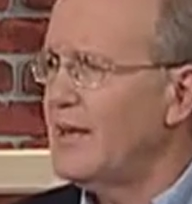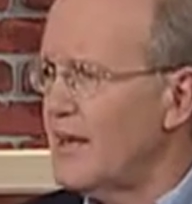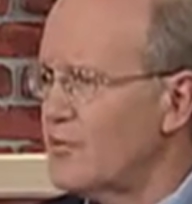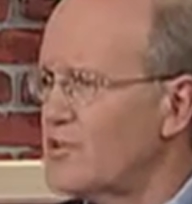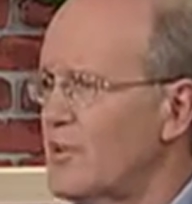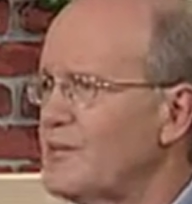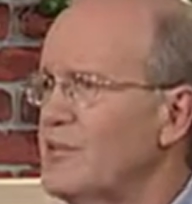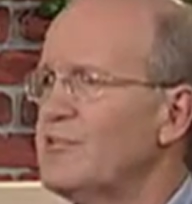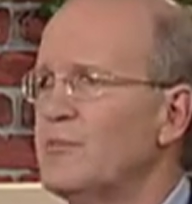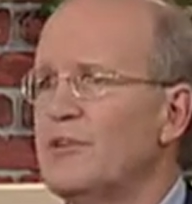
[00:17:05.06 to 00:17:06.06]
a lot of respects, they
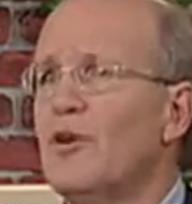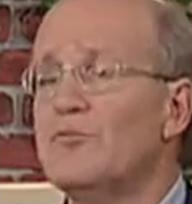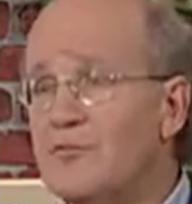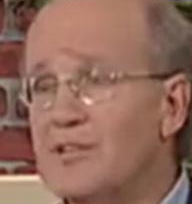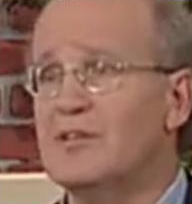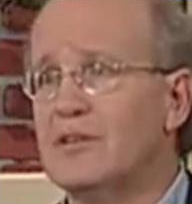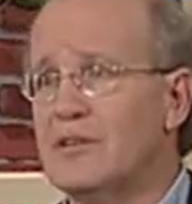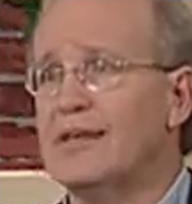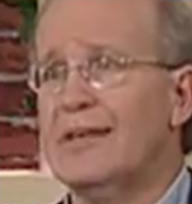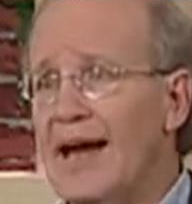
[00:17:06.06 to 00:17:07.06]
simply are
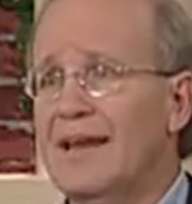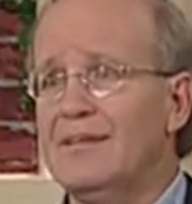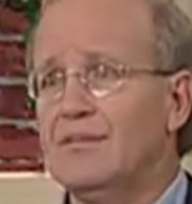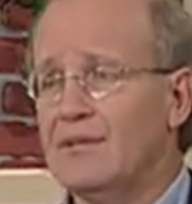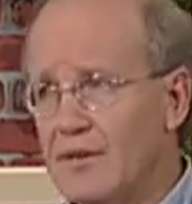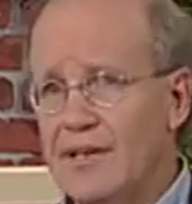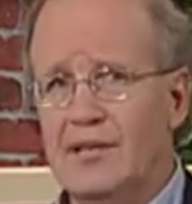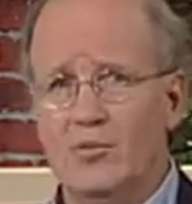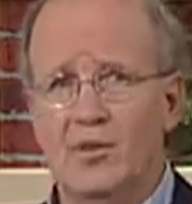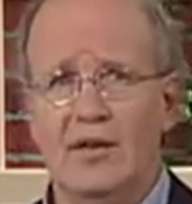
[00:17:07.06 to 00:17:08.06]
physically not
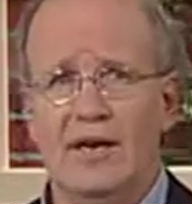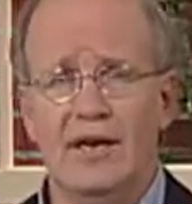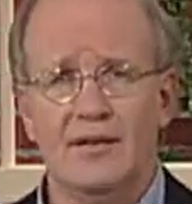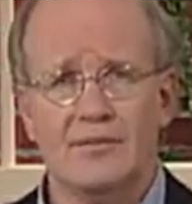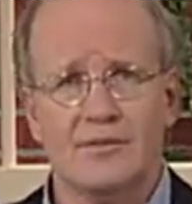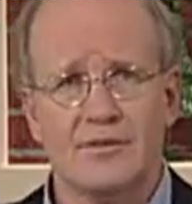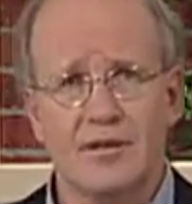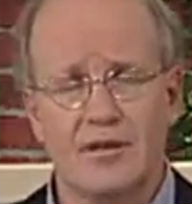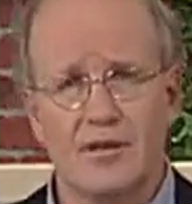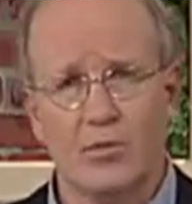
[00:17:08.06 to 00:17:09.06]
available as
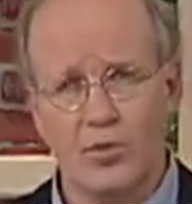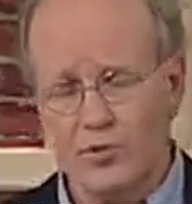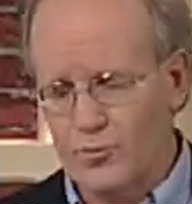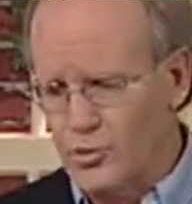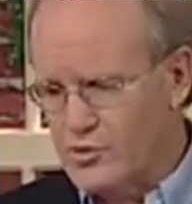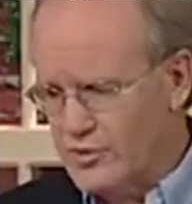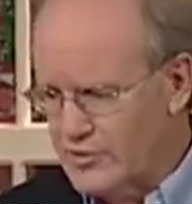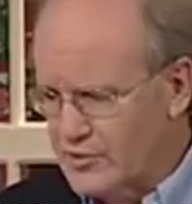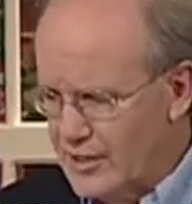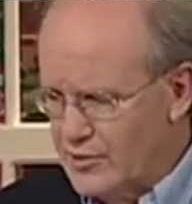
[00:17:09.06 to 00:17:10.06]
a workforce on the
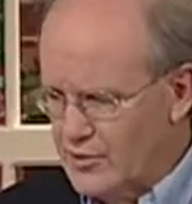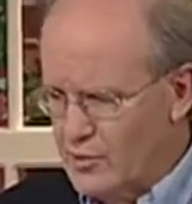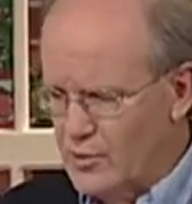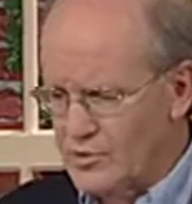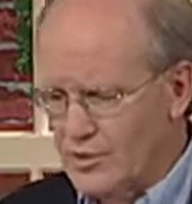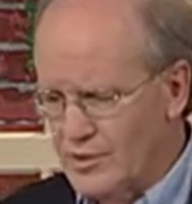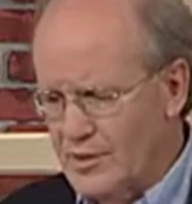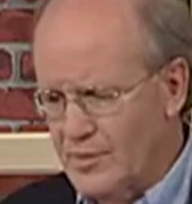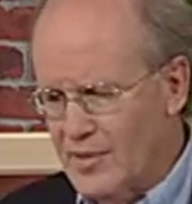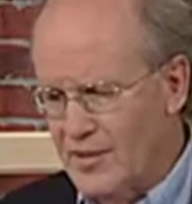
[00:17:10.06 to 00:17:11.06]
scale that we're
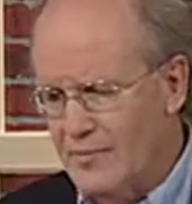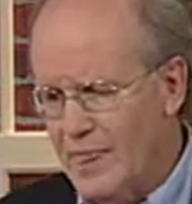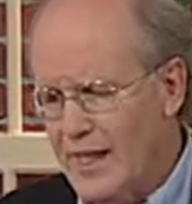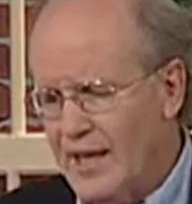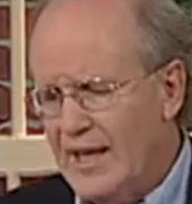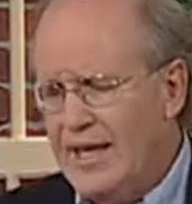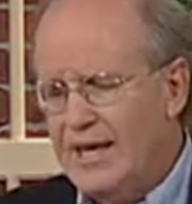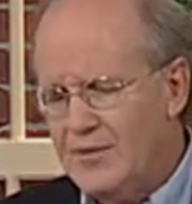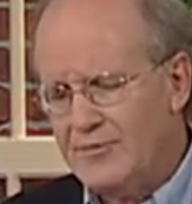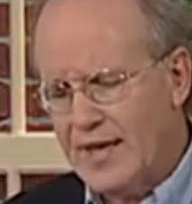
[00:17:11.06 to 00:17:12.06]
talking about.
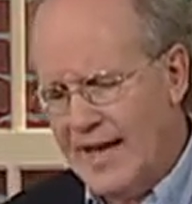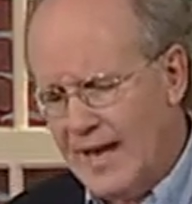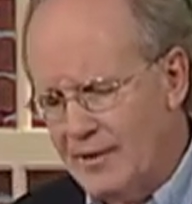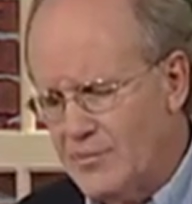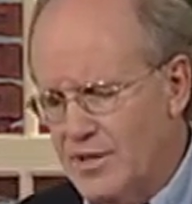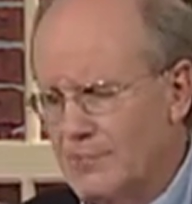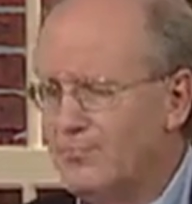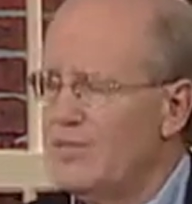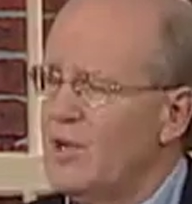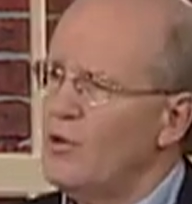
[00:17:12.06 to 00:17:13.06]
Even if they had been,
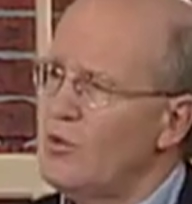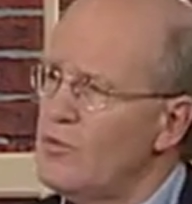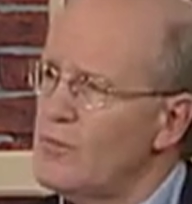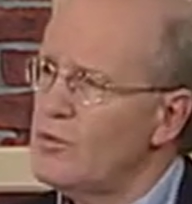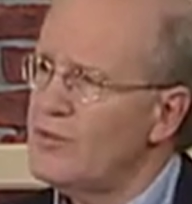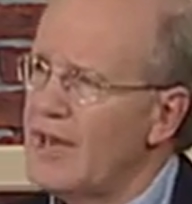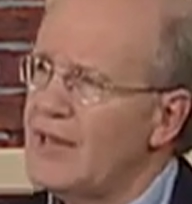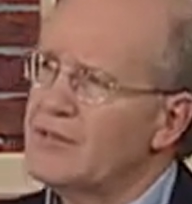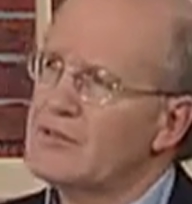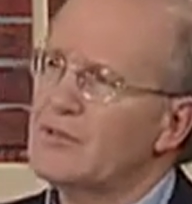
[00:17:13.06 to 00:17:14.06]
remember
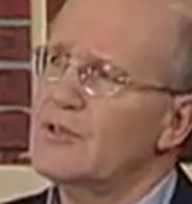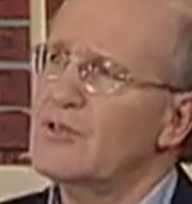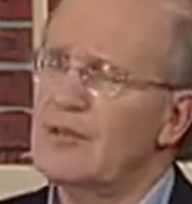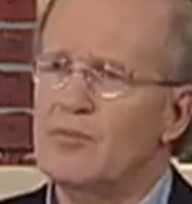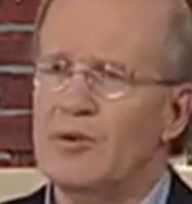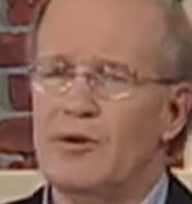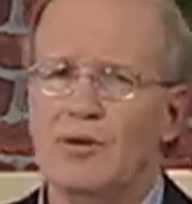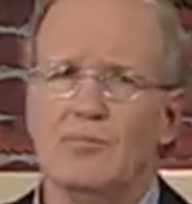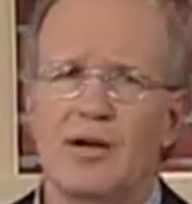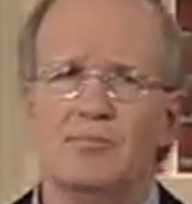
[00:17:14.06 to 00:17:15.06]
that Native
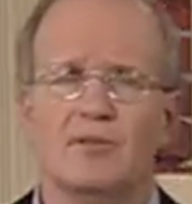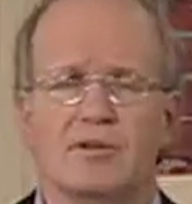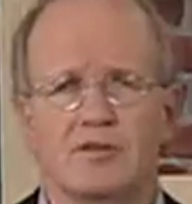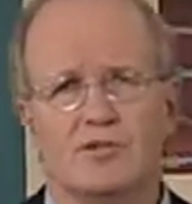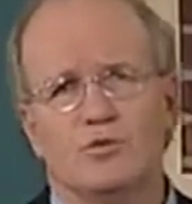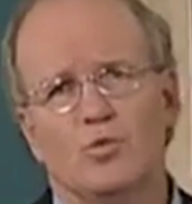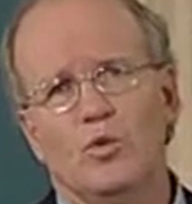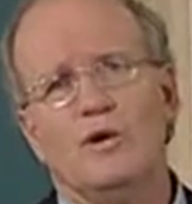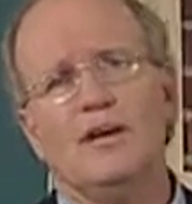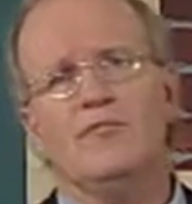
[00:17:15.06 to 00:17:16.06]
American populations
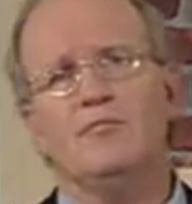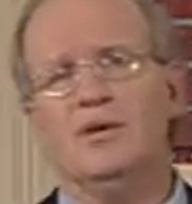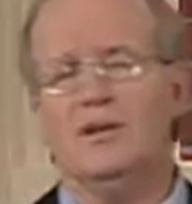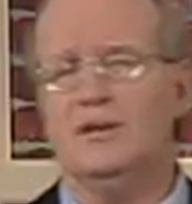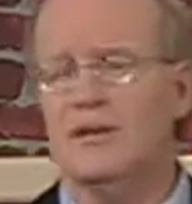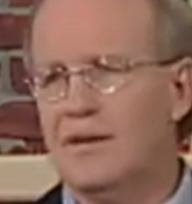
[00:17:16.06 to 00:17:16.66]
would have been,